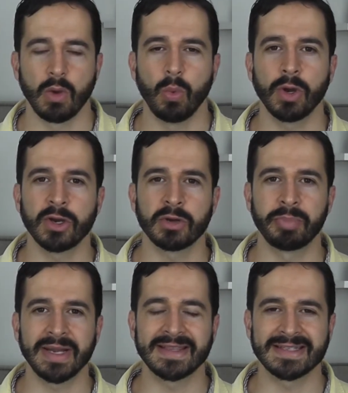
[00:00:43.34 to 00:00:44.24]
We're going to
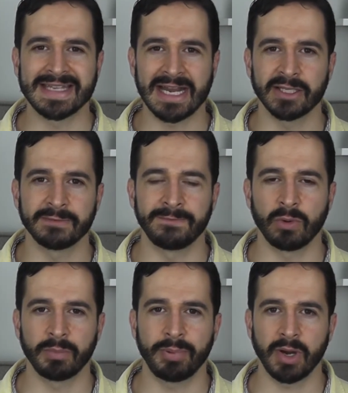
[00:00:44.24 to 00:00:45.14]
break this down into
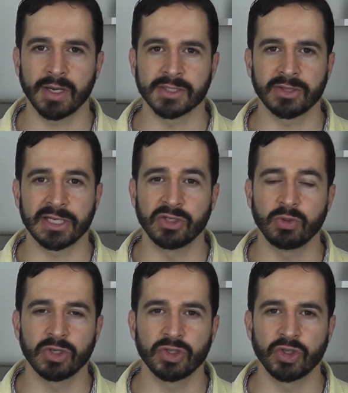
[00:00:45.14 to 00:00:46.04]
4 parts so that you
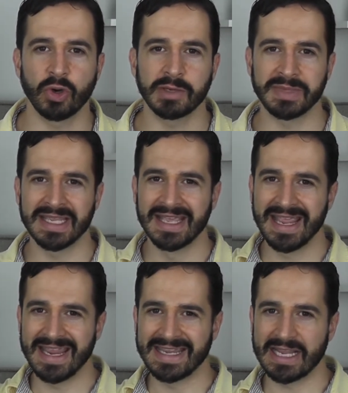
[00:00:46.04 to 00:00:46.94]
can join me
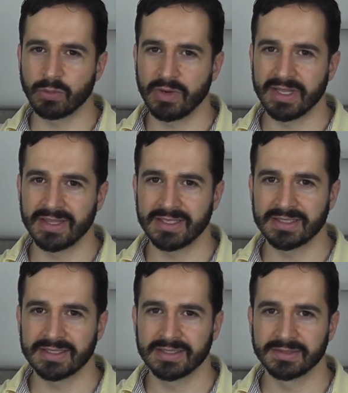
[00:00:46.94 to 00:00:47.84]
and get one of
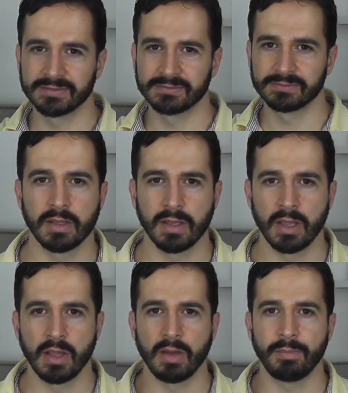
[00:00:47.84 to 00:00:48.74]
these.
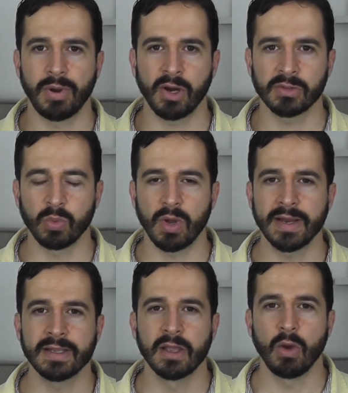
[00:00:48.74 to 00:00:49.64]
Part
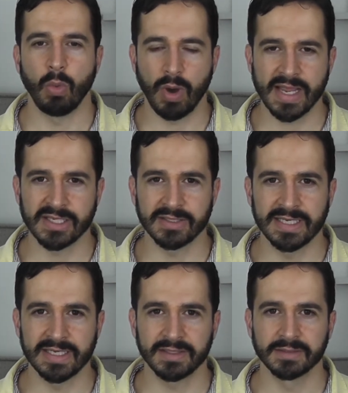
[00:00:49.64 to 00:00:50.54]
1, why you
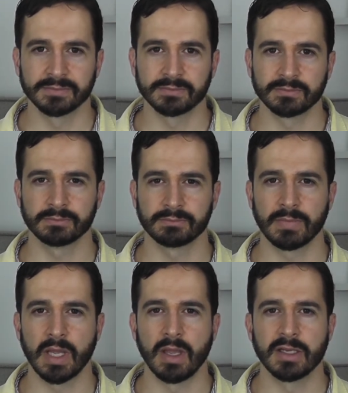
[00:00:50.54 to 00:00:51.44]
need it.
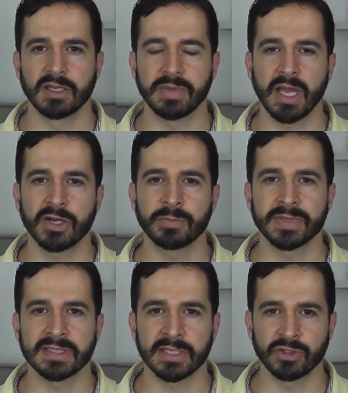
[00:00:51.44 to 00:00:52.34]
To be
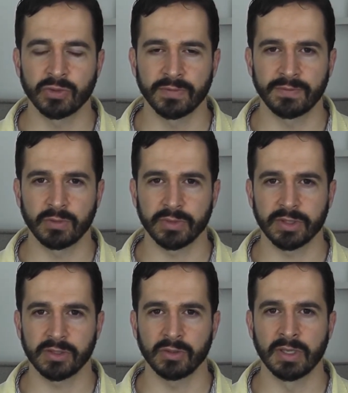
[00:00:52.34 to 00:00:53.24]
100% truthful
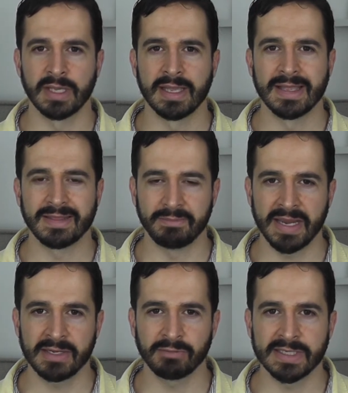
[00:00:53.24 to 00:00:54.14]
with you, the
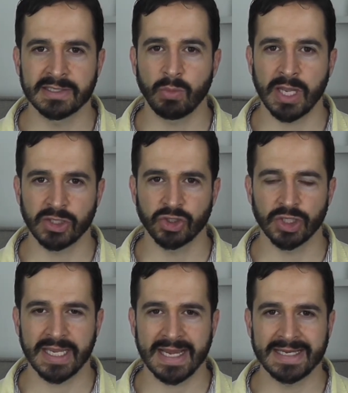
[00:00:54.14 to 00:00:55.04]
main reason why you
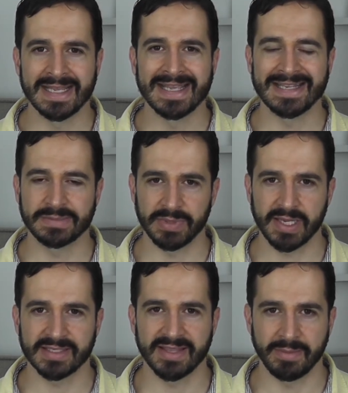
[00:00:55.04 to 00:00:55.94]
should get it is
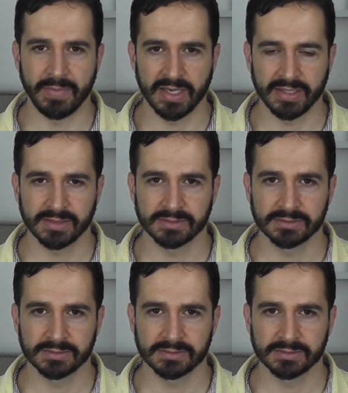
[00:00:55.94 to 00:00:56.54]
because of the money.